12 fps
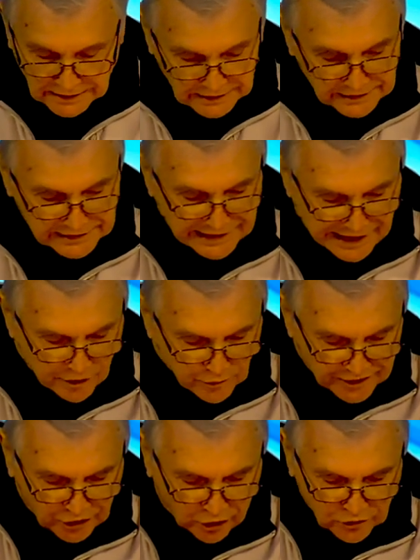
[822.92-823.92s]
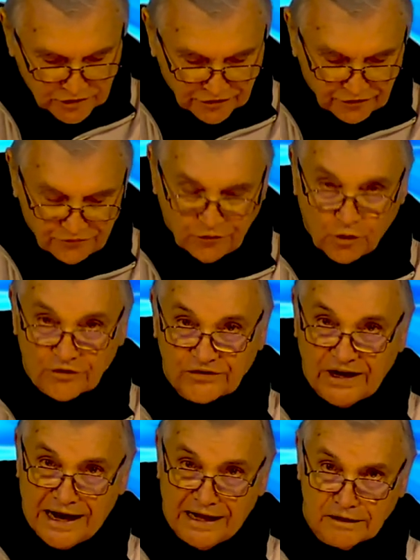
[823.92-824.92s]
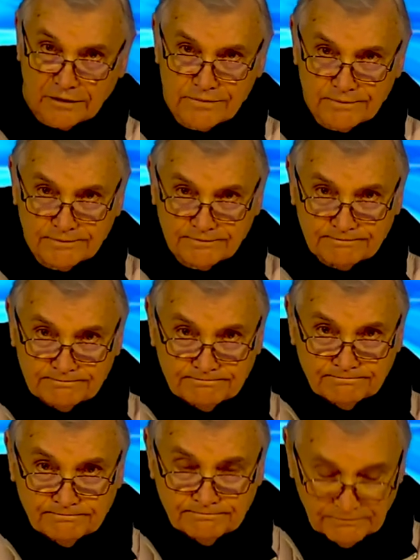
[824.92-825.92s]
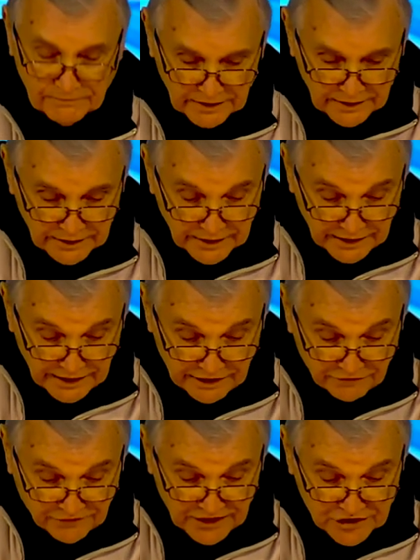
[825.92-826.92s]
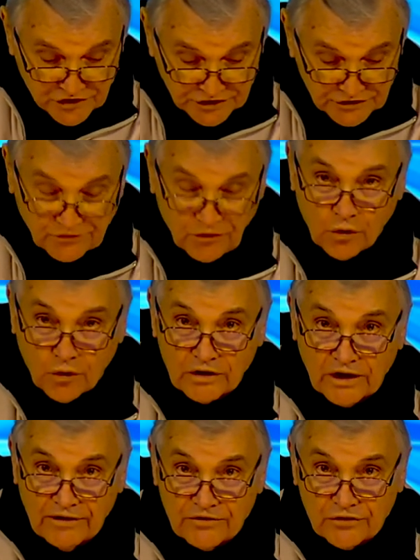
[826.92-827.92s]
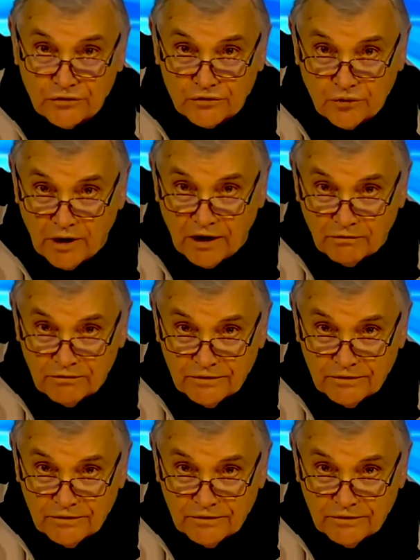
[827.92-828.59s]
Now we go to the fourth column Ephesians 4 11 through 12.